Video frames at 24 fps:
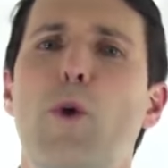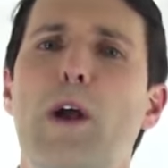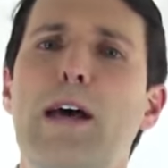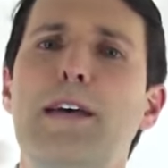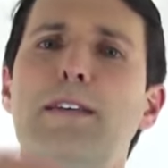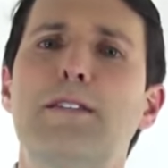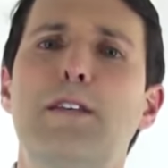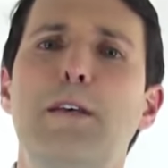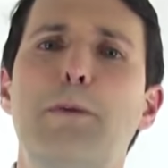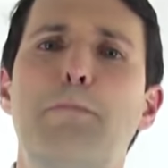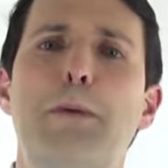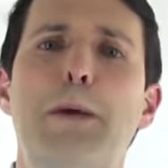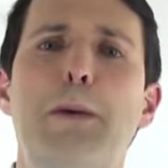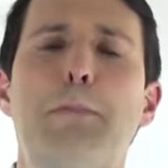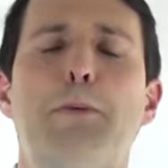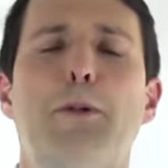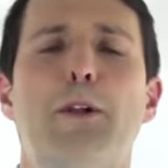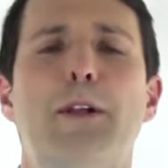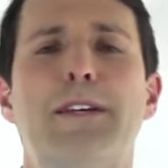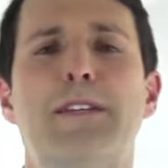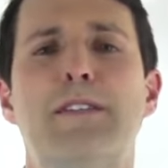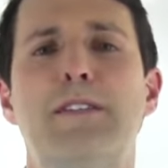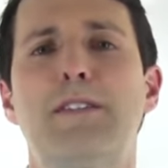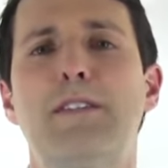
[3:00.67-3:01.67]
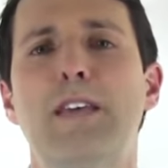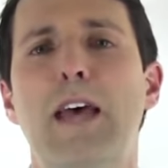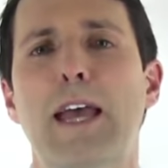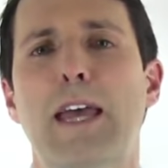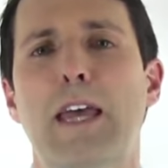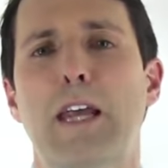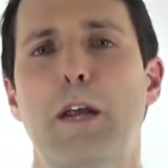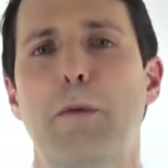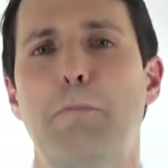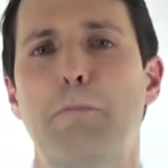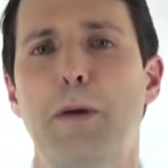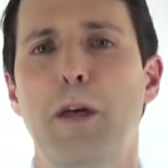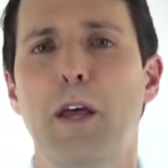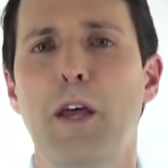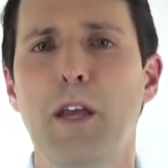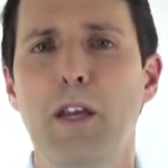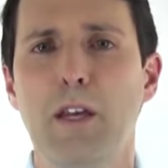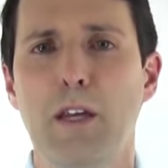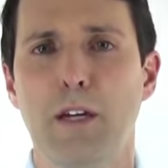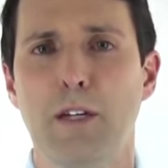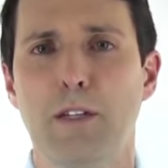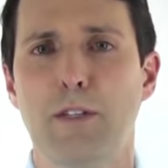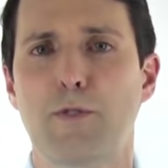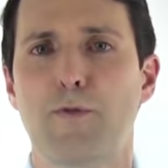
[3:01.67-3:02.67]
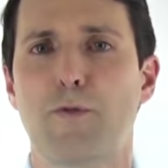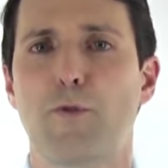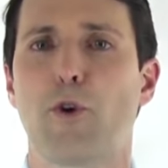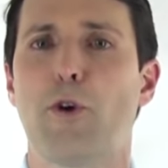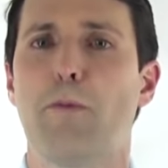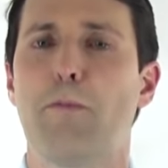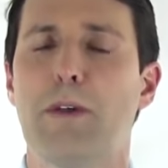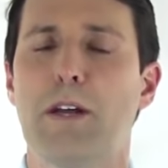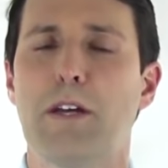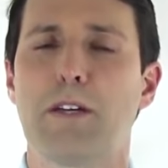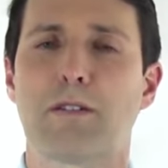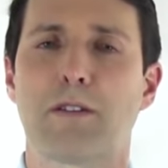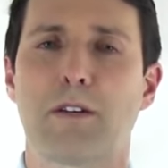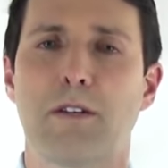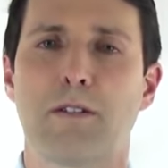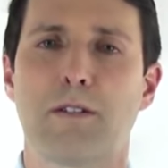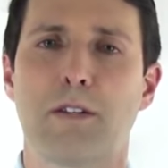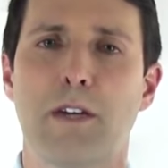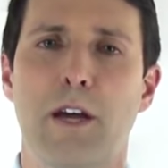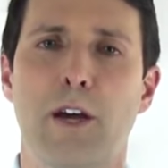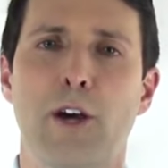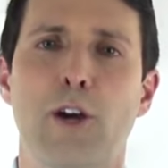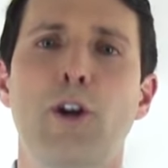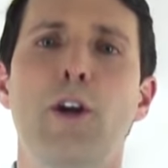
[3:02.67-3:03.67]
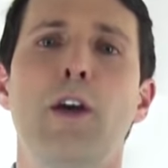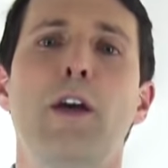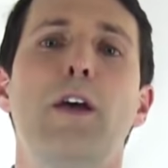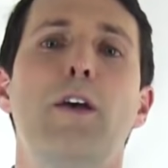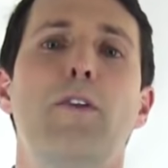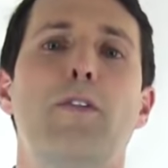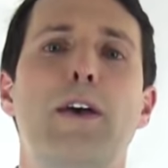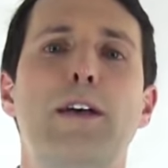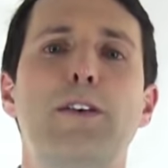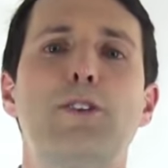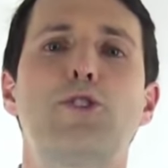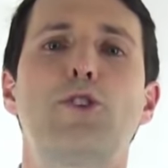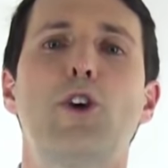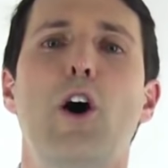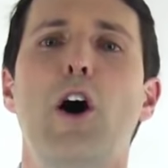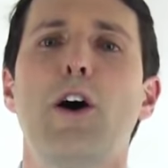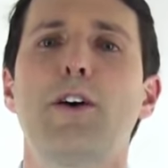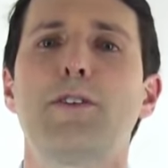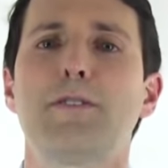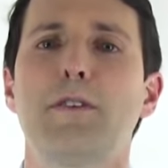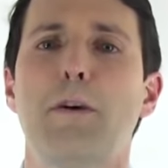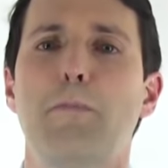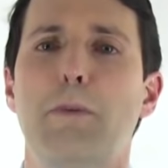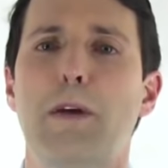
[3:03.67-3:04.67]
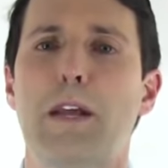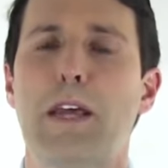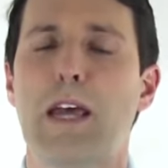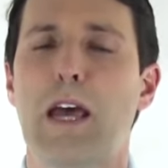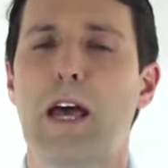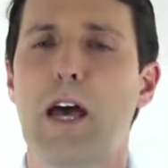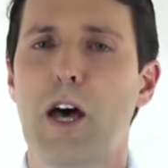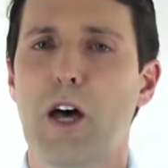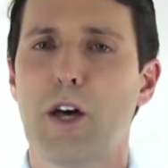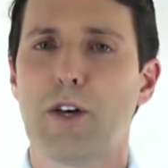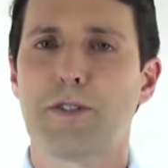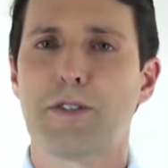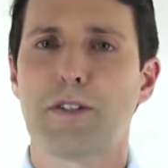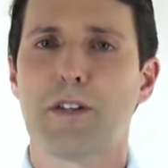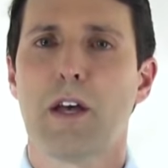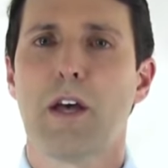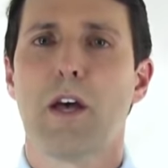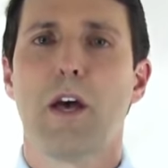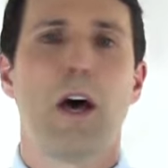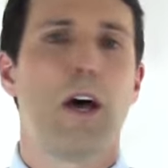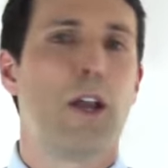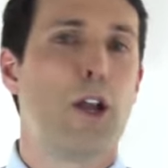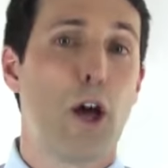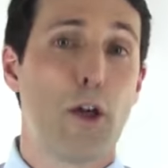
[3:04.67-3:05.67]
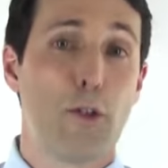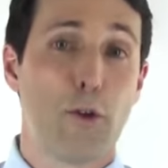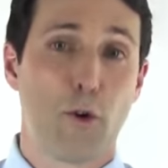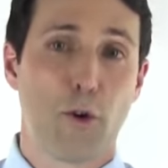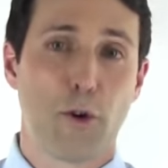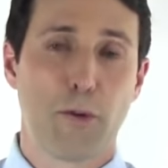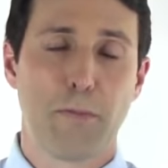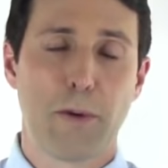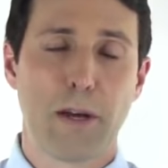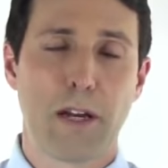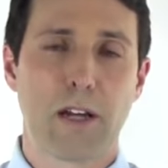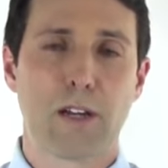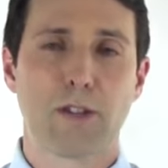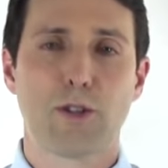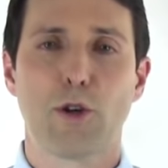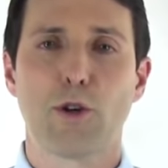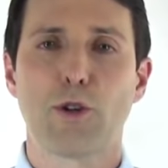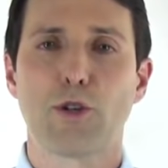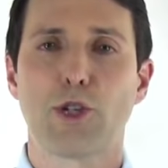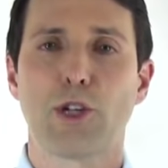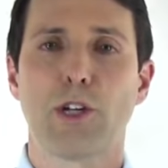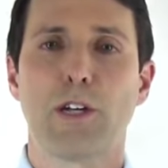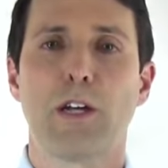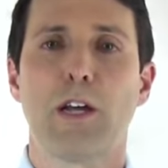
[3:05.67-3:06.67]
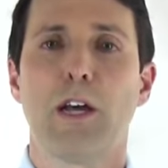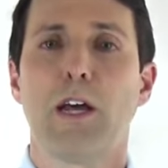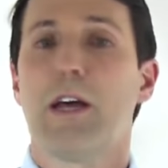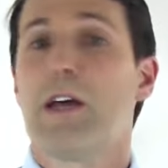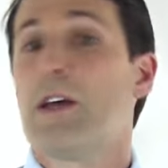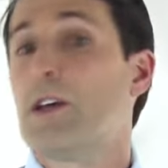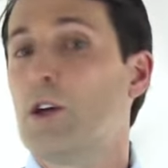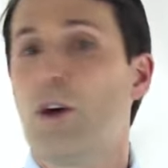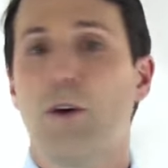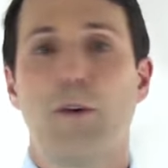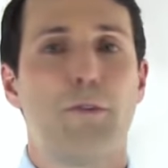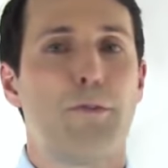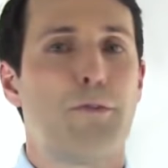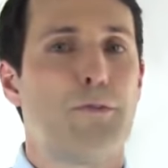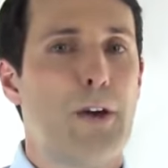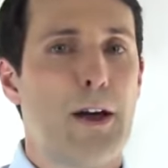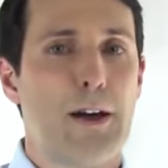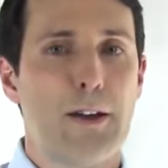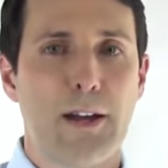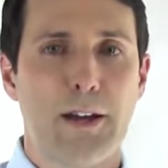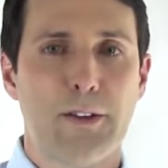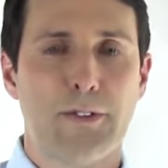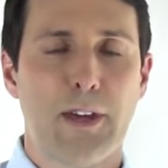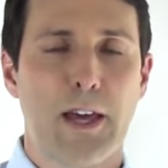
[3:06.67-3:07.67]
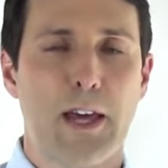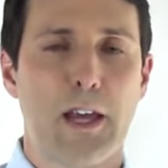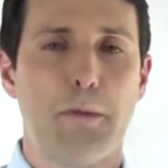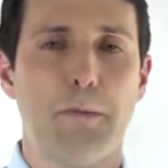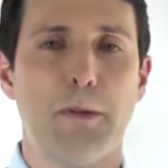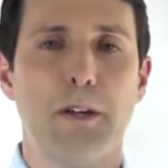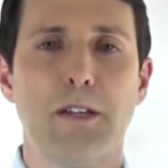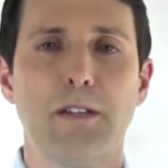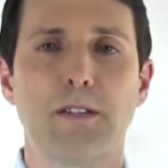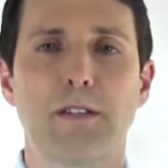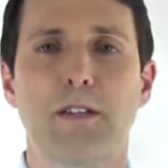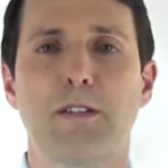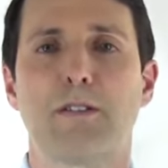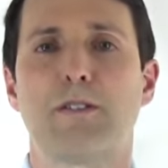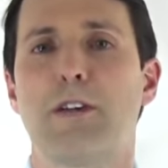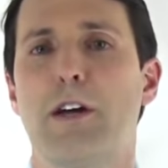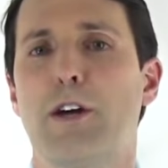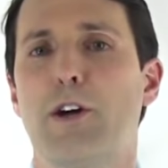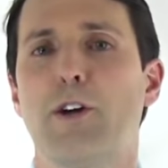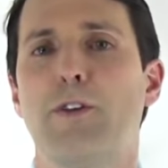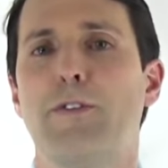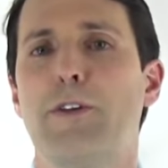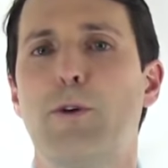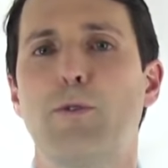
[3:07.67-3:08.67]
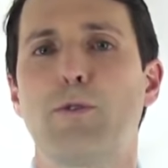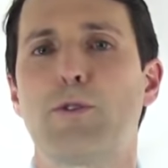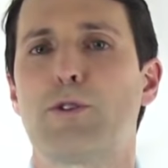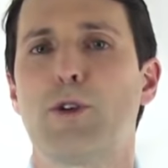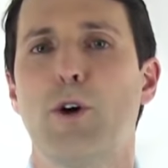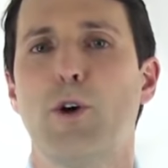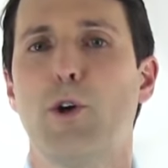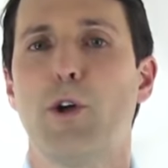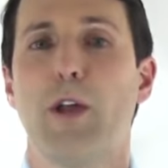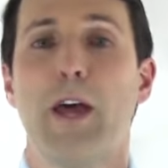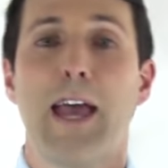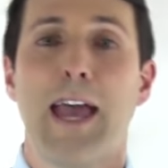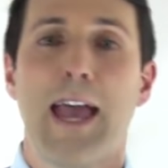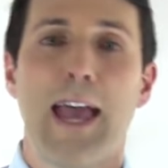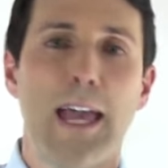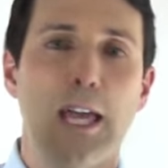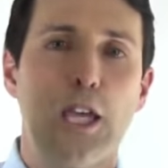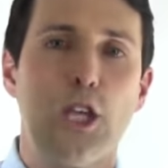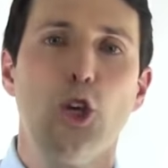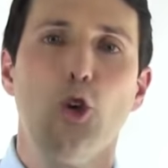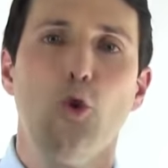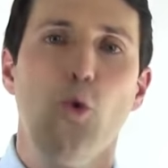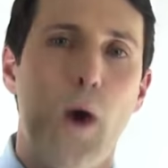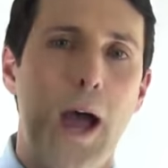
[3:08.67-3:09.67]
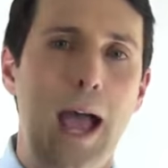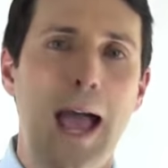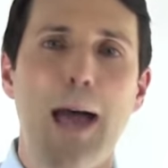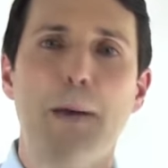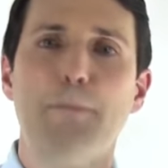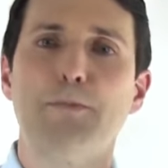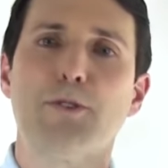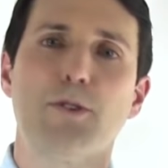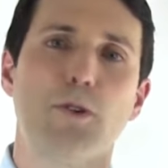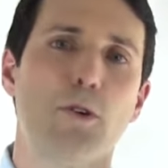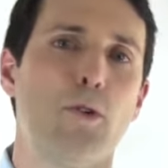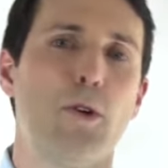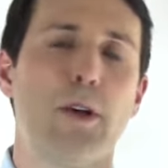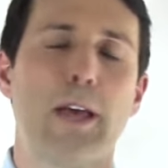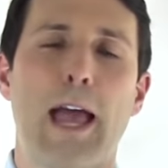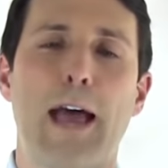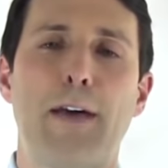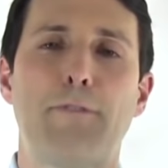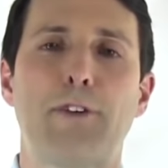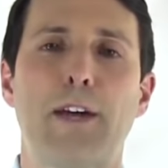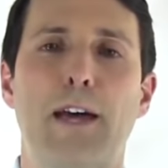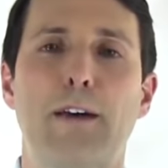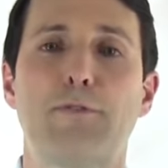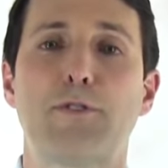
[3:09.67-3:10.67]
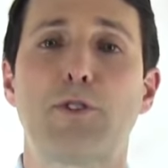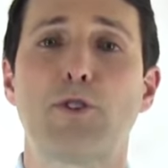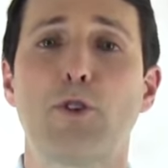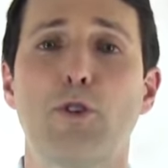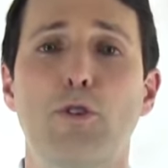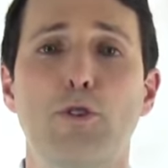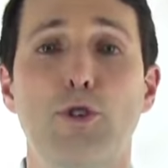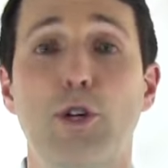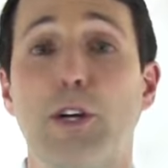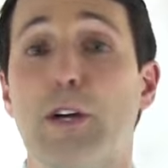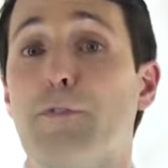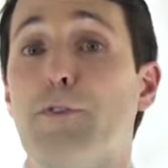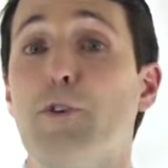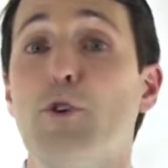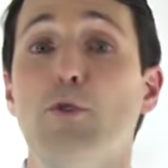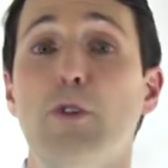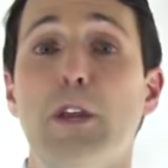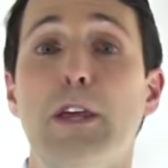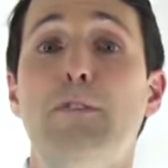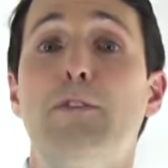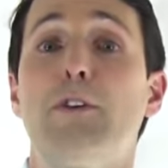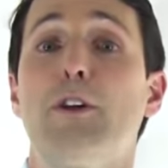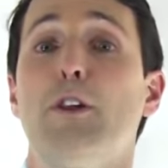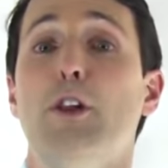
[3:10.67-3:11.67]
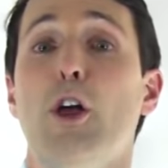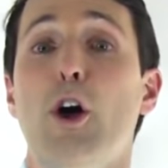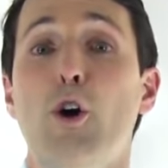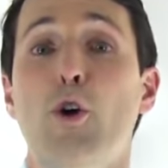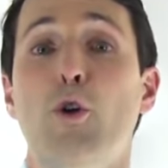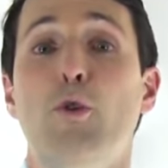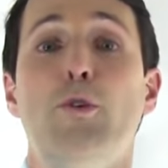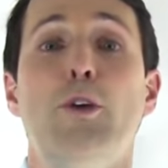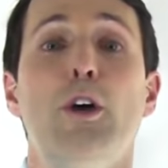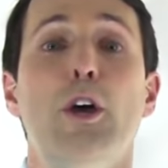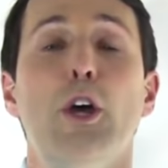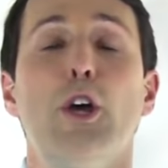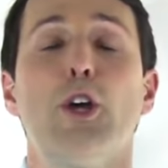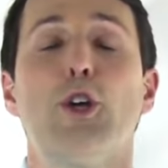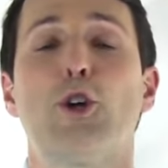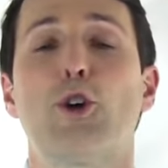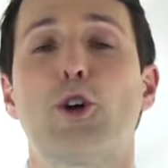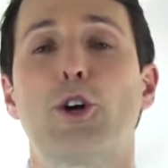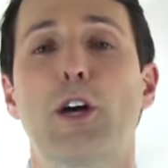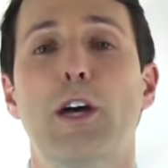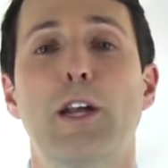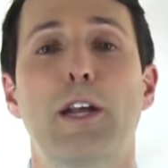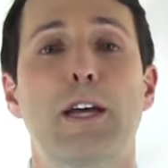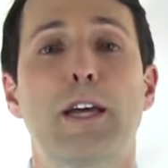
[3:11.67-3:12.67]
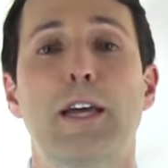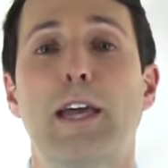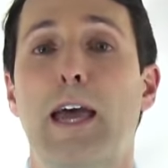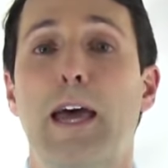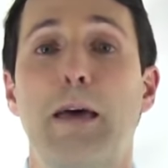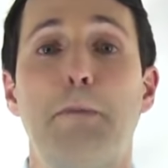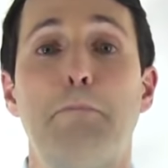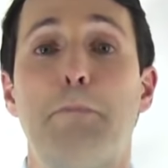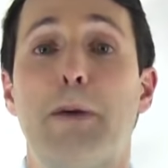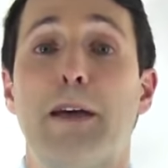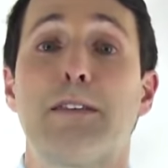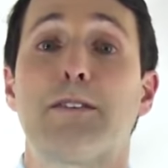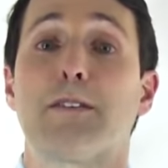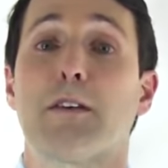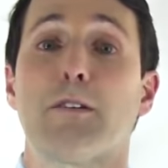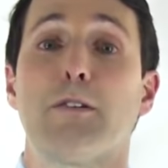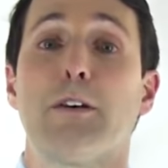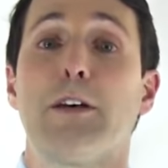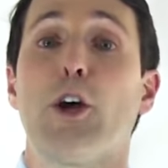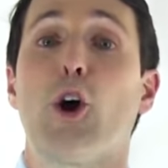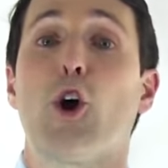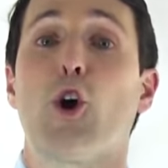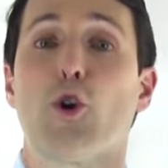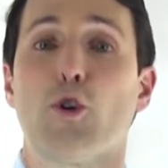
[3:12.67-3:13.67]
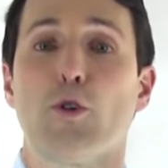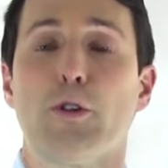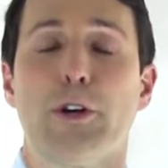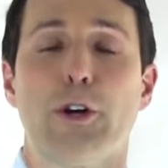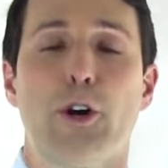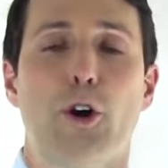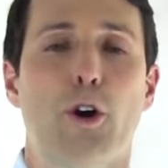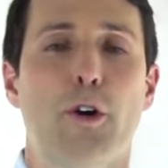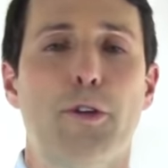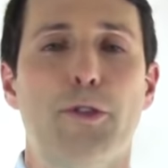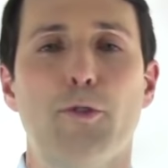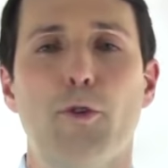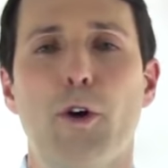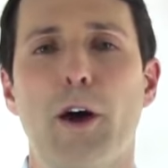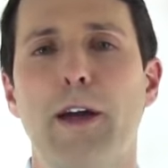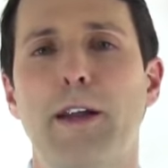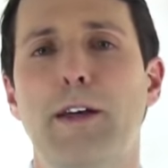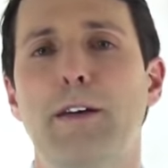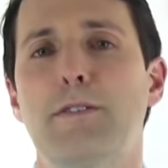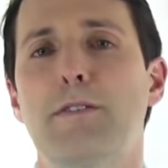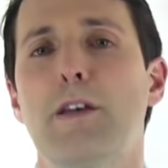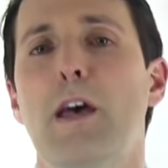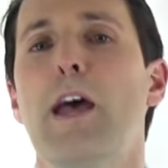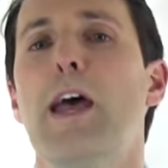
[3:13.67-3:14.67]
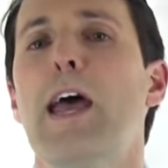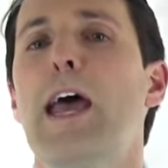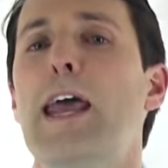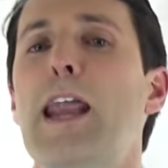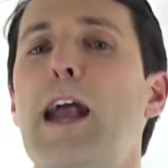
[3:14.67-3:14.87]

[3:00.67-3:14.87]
when I see people as second opinions for a meniscus tear, they saw somebody else, another orthopedic surgeon, you know, found out they had a meniscus tear and they were told, hey, you absolutely have to have surgery. If you leave it alone, you're gonna get basically earlier arthritis.